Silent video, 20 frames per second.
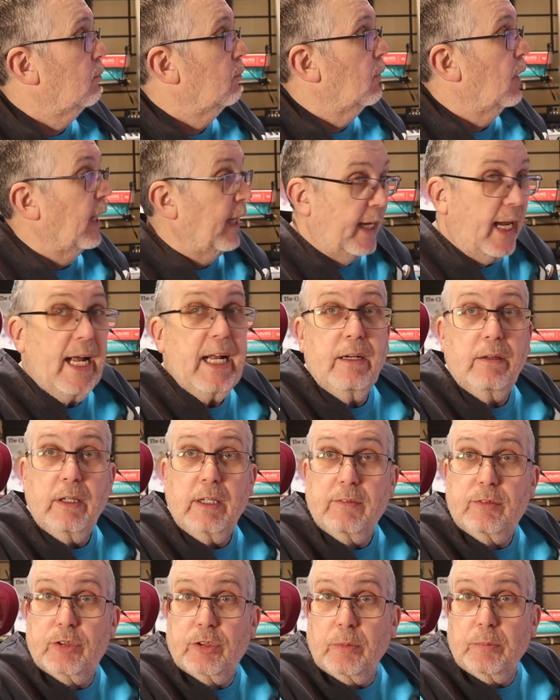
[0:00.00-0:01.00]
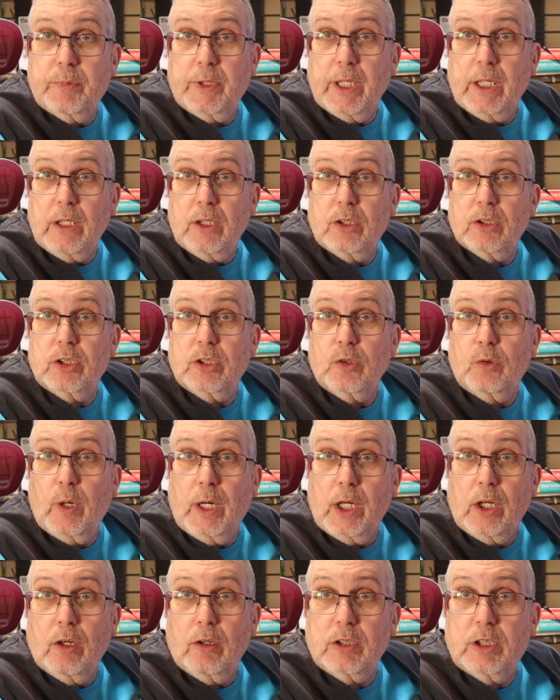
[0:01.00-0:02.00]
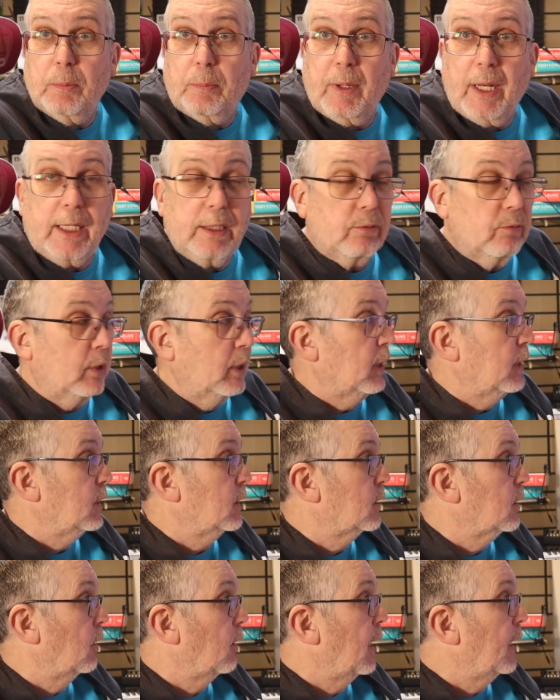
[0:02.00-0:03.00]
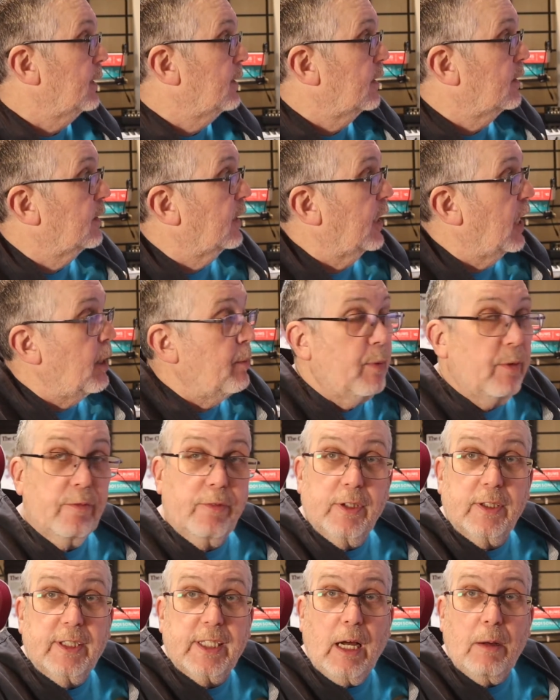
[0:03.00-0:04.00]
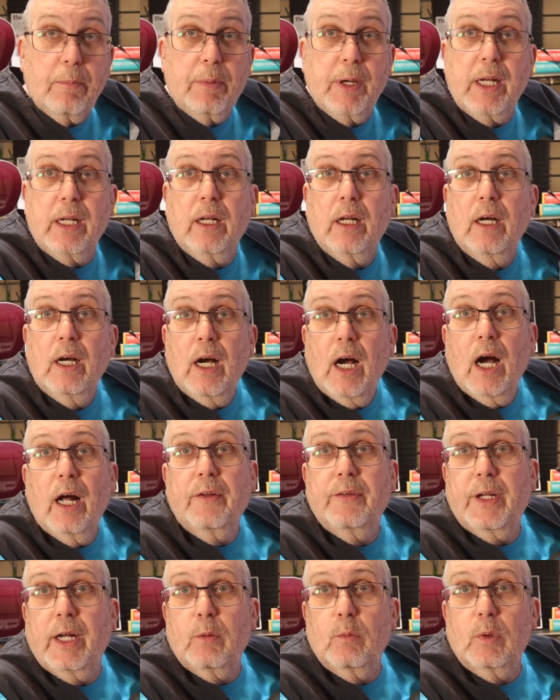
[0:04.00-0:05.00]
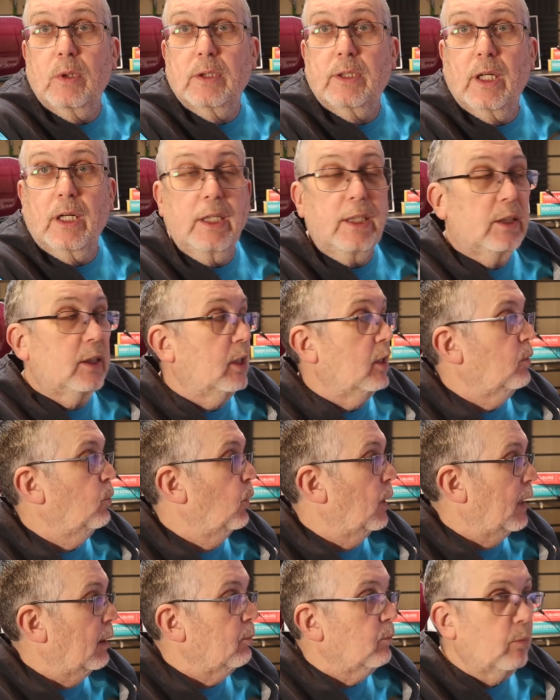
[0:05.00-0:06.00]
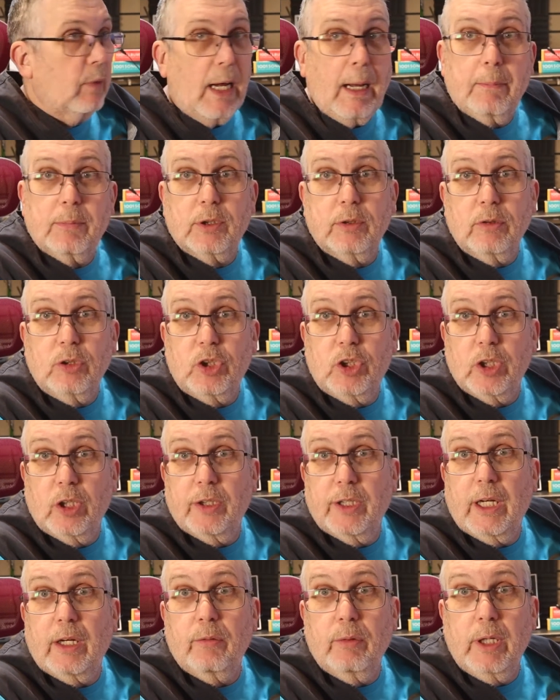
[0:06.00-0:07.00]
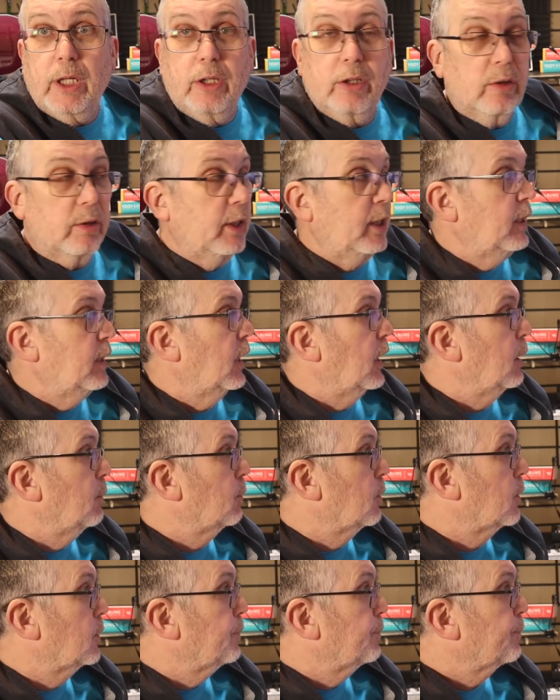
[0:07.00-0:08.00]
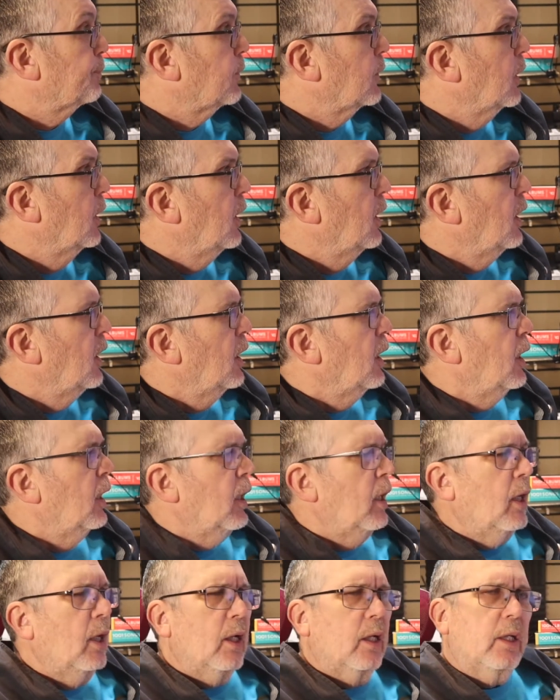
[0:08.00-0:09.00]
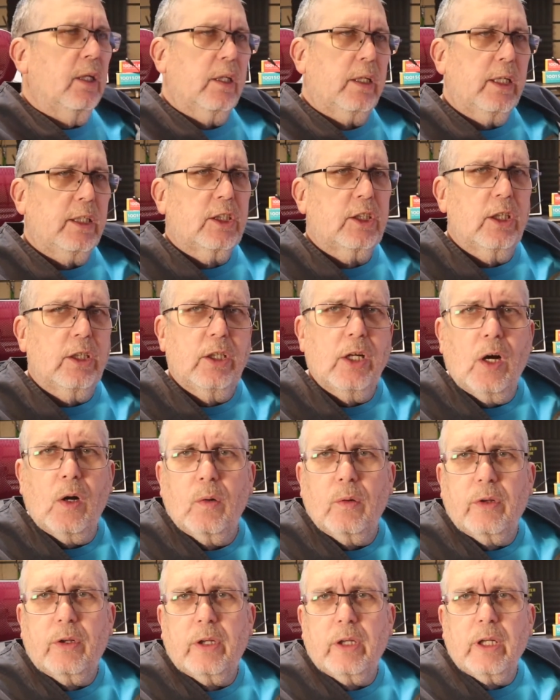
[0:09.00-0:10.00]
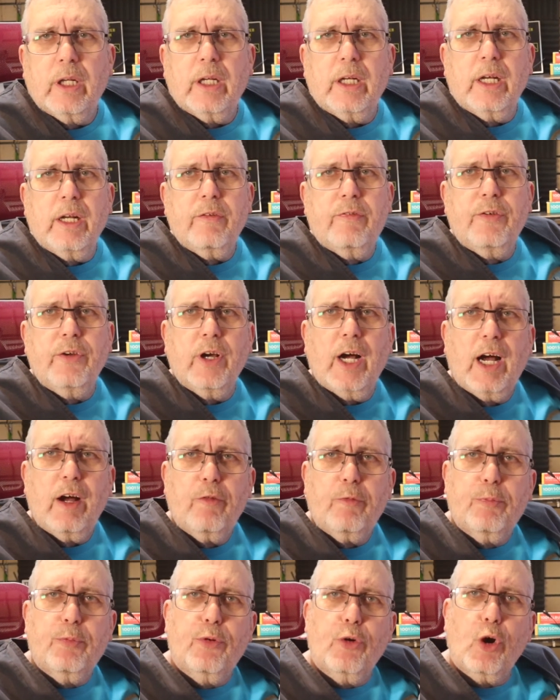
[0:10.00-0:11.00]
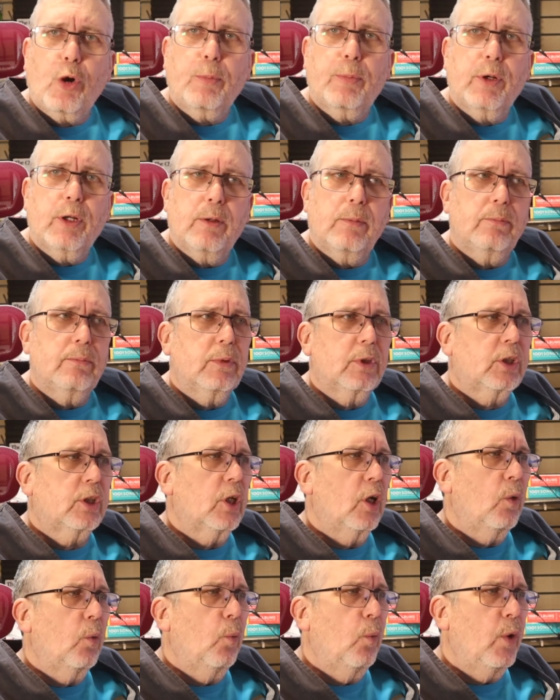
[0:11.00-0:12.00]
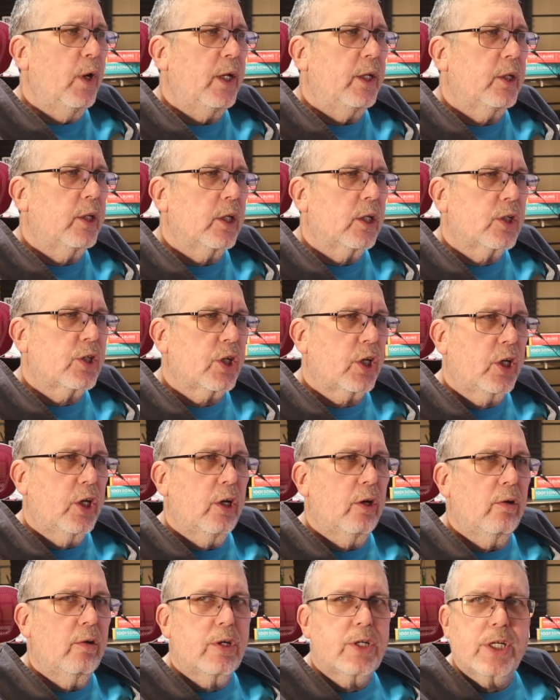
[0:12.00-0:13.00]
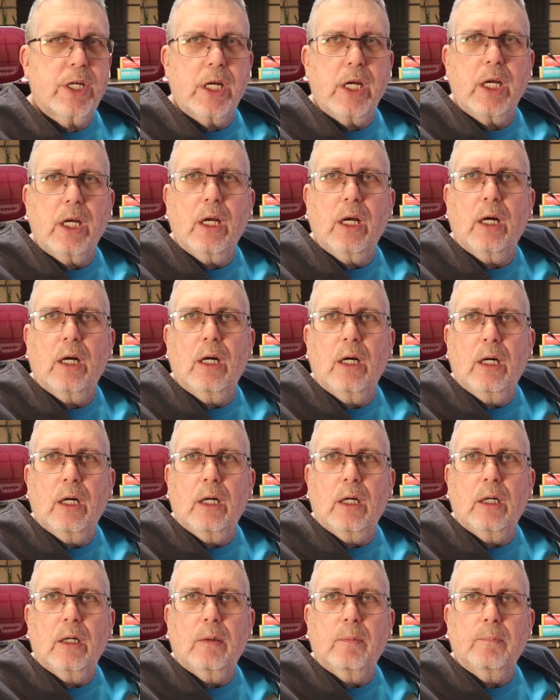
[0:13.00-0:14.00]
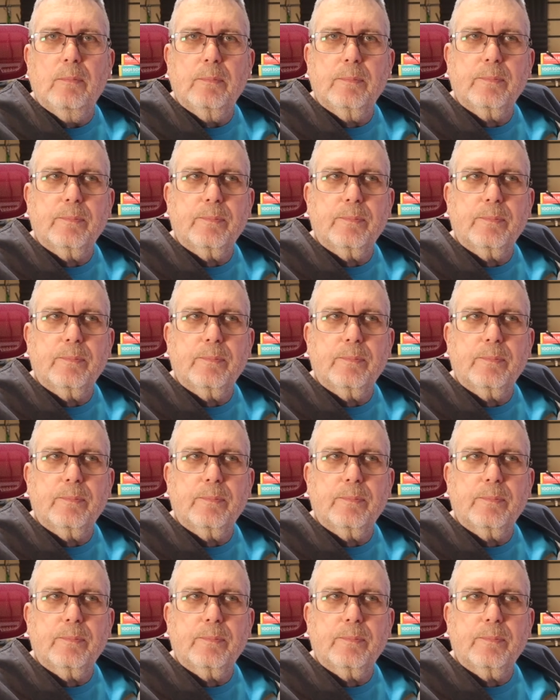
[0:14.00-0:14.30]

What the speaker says: again if something doesn't quite go to plan, really. So I tend to keep it for the time being, and then we'll delete it when I'm absolutely sure that I really don't need it anymore. The other thing to note, that if you have problems with security on